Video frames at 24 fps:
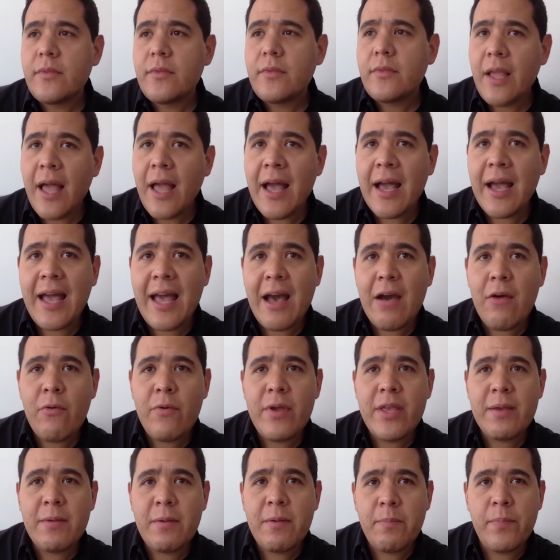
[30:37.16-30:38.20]
and how
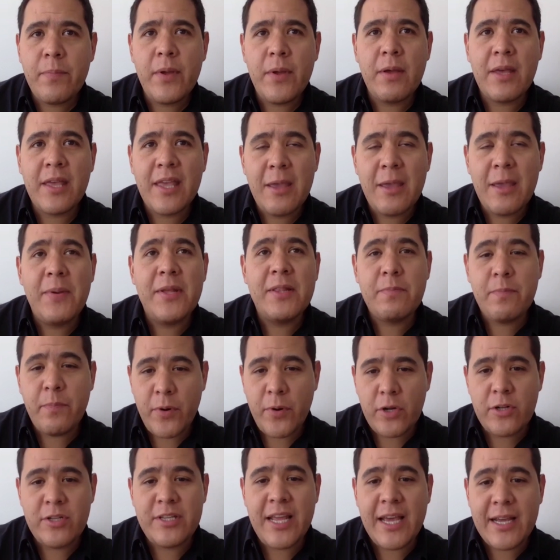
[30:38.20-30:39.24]
we keep it
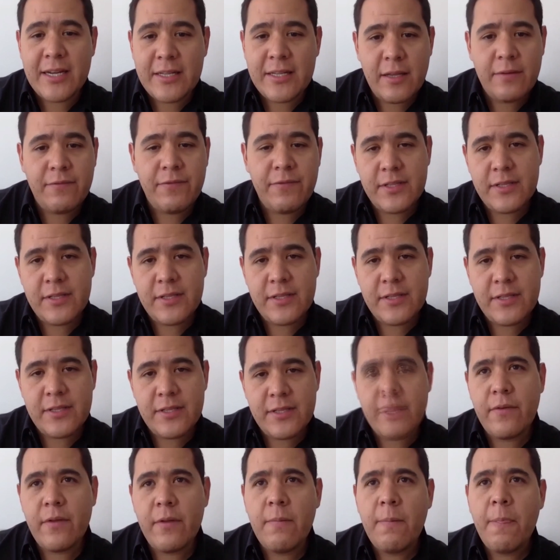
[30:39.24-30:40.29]
protective and
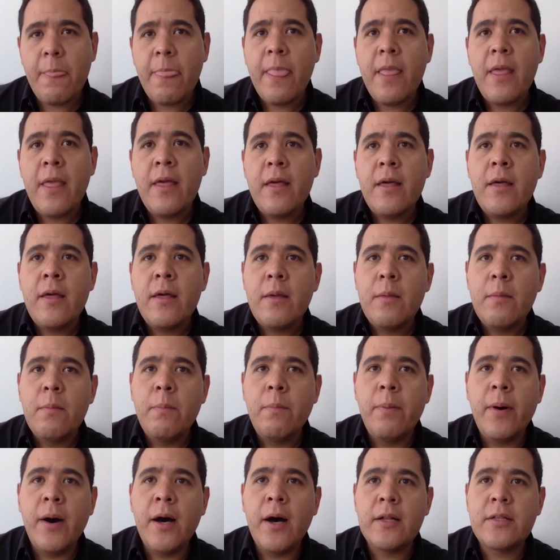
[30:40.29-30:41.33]
safe.
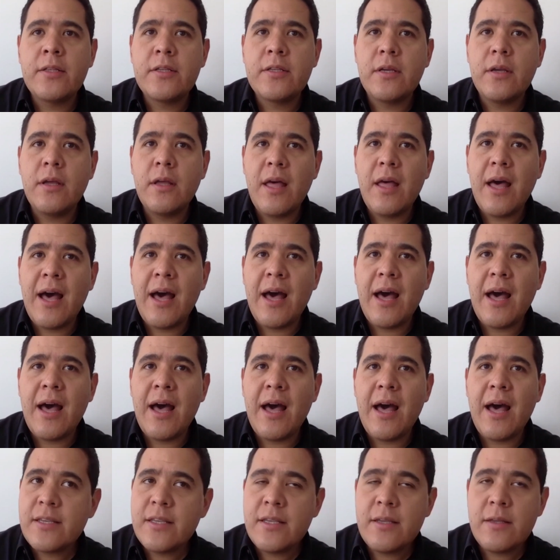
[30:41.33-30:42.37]
But I
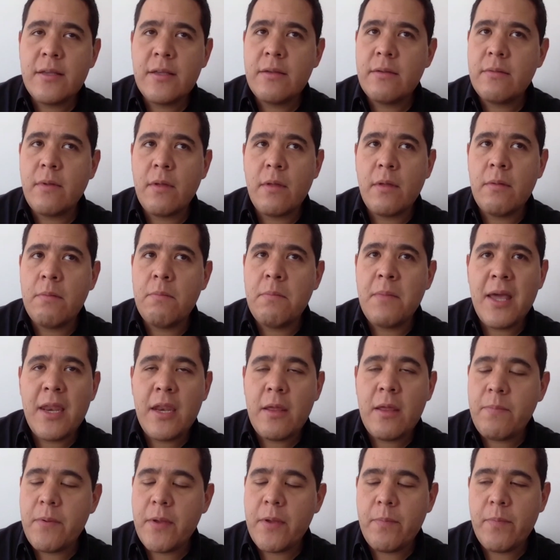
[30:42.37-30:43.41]
see
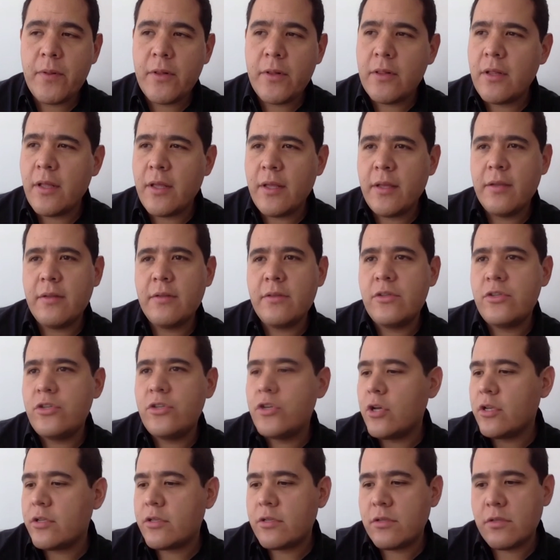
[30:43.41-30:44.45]
many people
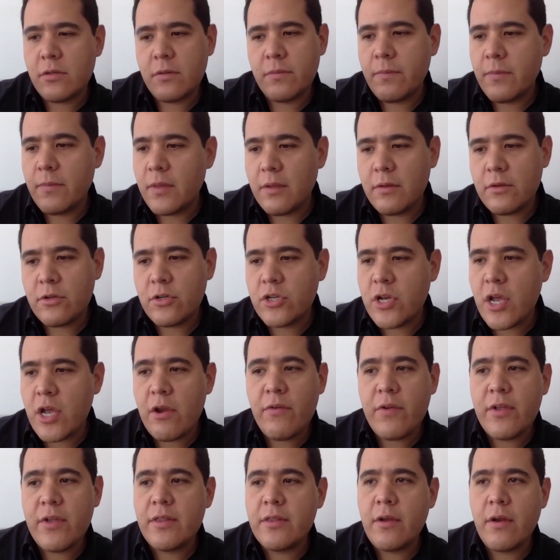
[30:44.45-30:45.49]
just
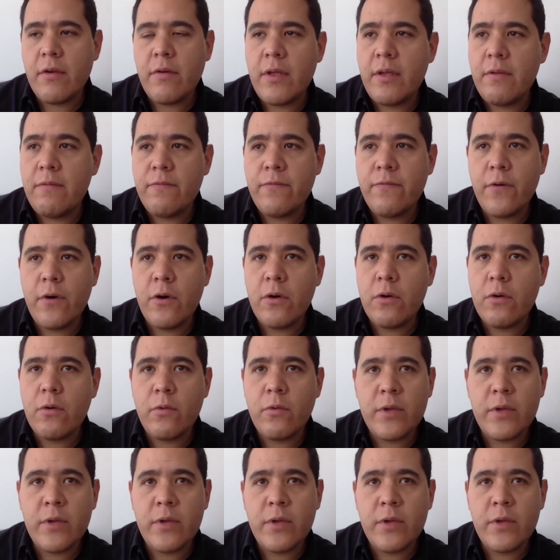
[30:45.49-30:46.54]
sharing their info
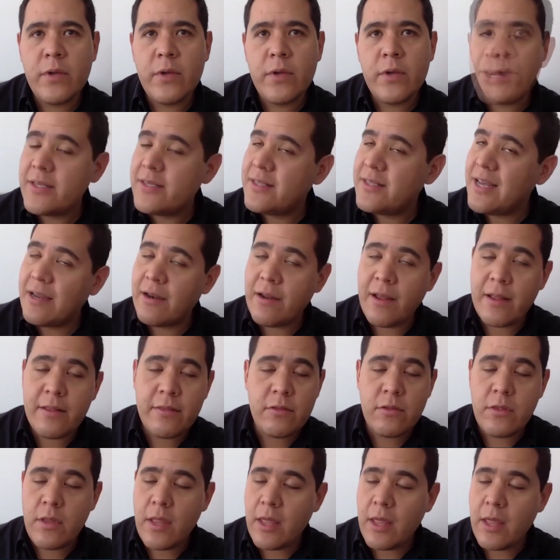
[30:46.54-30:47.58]
with companies that
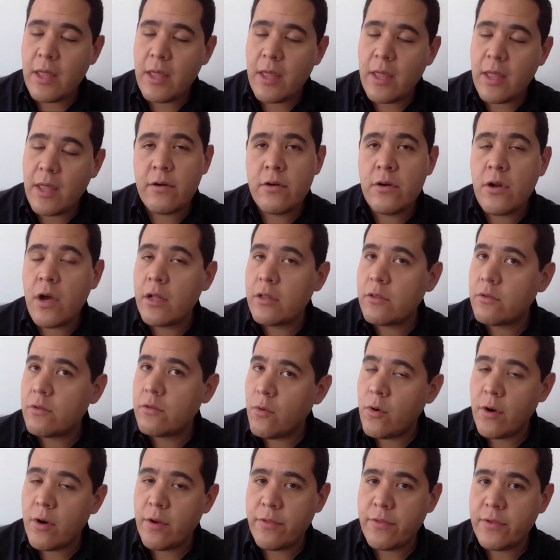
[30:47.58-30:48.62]
are not
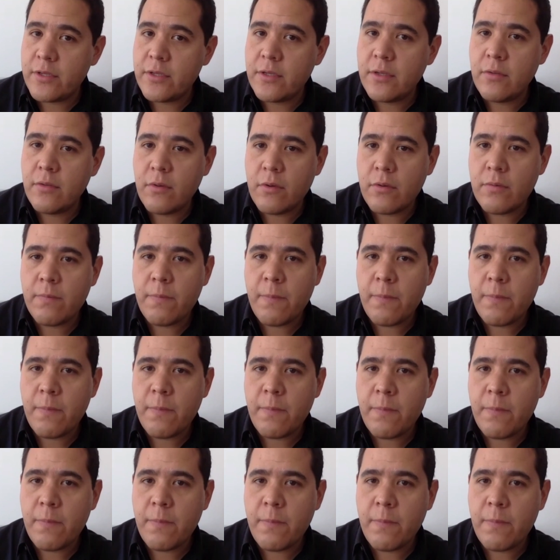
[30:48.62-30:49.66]
worth it.
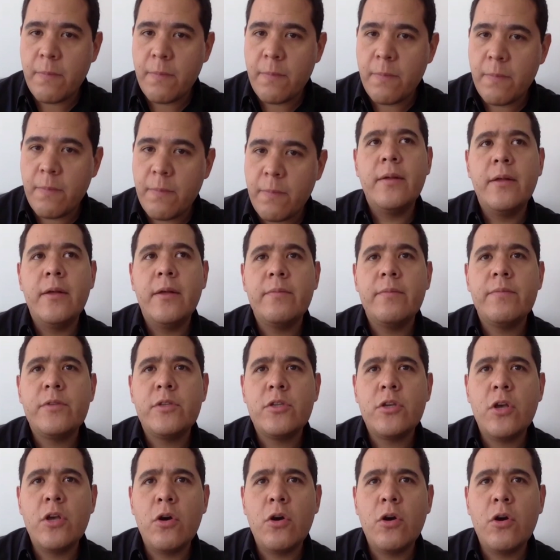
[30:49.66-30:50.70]
And
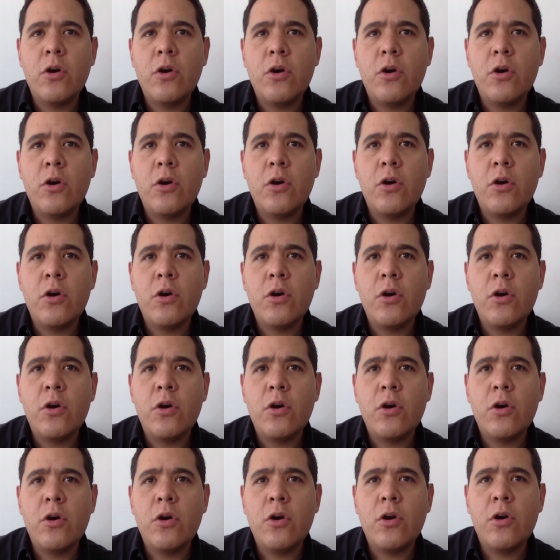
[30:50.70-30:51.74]
so I
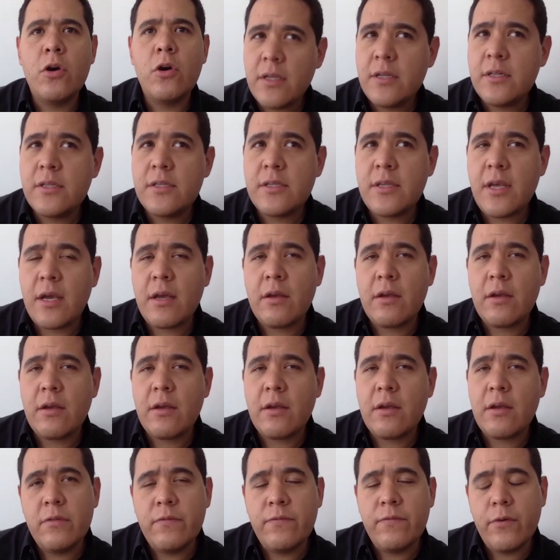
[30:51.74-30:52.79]
don't think it's a
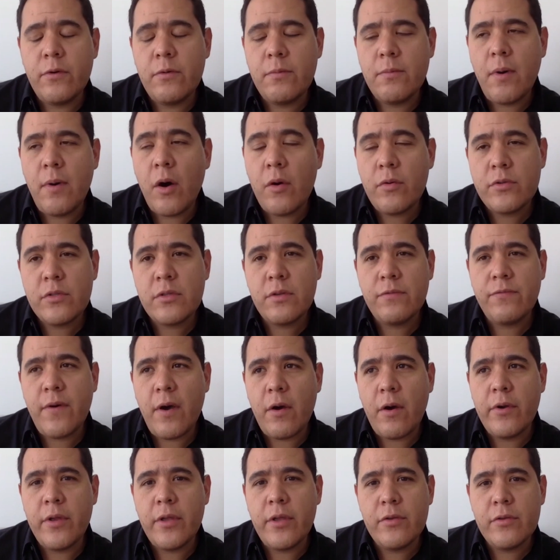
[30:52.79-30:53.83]
concern for most of
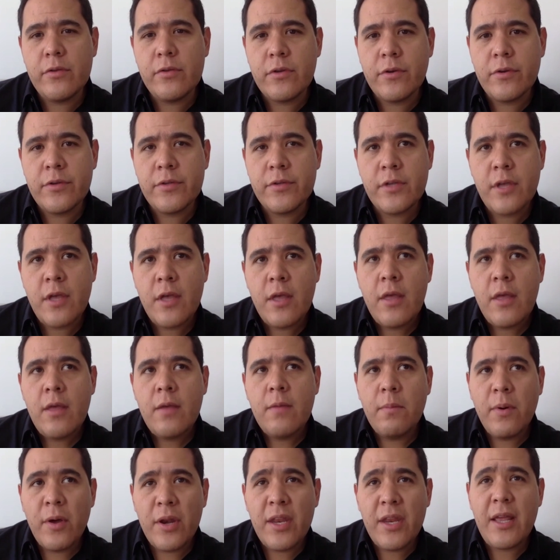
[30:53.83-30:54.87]
our users,
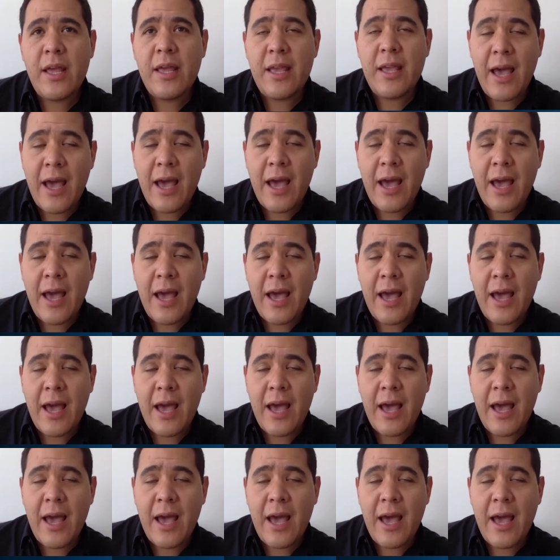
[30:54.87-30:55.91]
but actually it
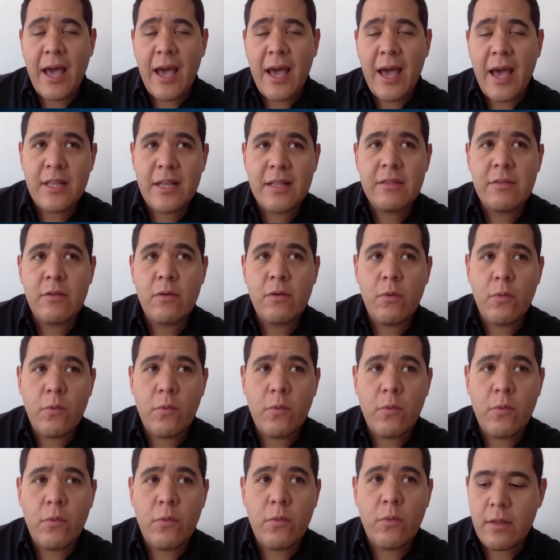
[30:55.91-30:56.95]
is something that
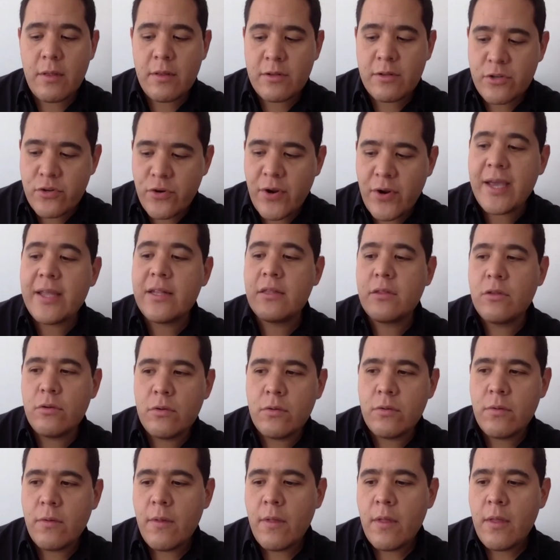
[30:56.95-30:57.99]
we try
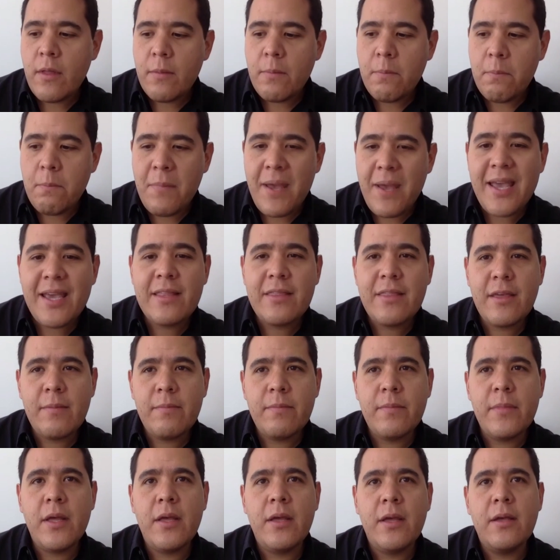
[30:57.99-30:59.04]
to make
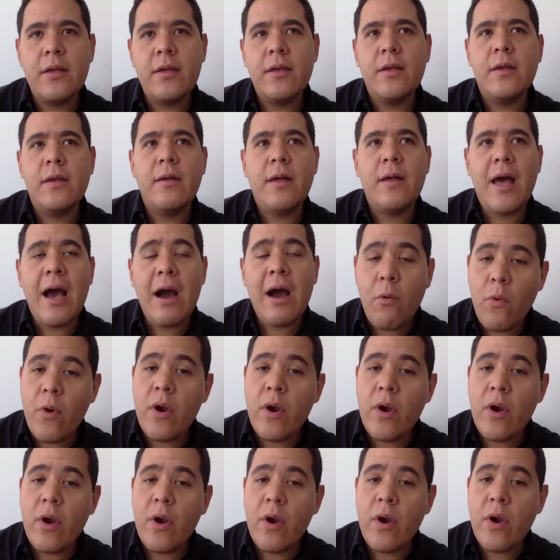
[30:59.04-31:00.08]
them
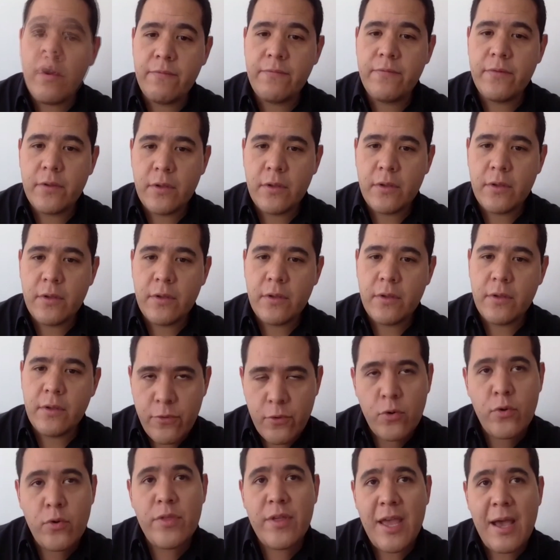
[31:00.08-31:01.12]
aware of.
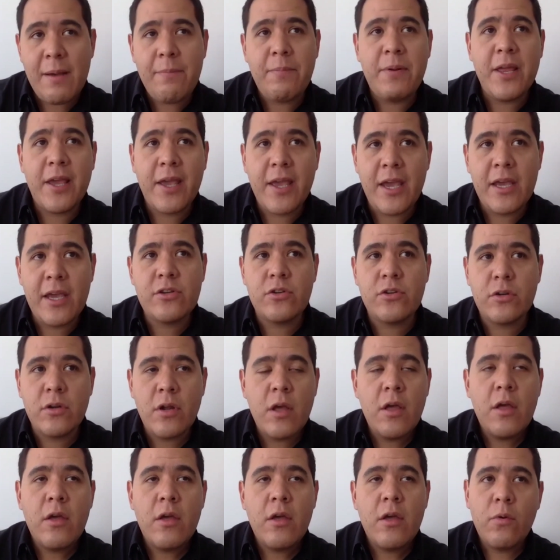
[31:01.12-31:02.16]
Through the
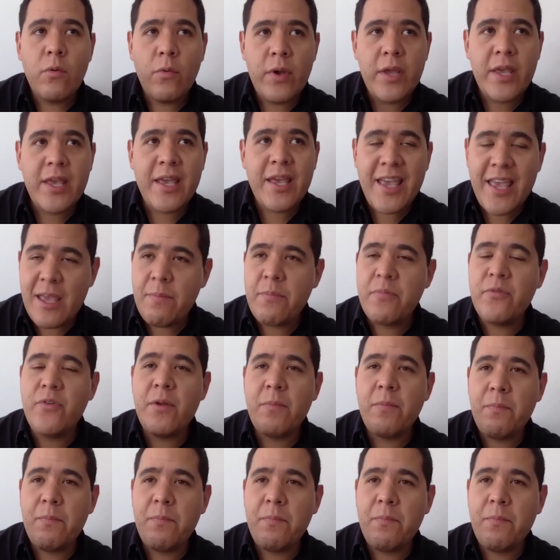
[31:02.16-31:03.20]
application, we keep
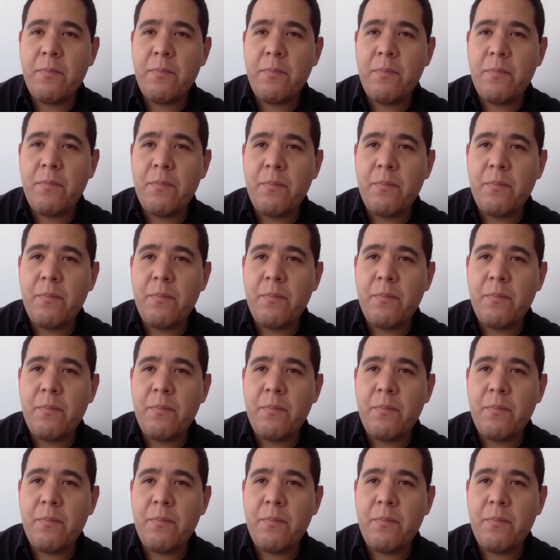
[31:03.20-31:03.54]
repeating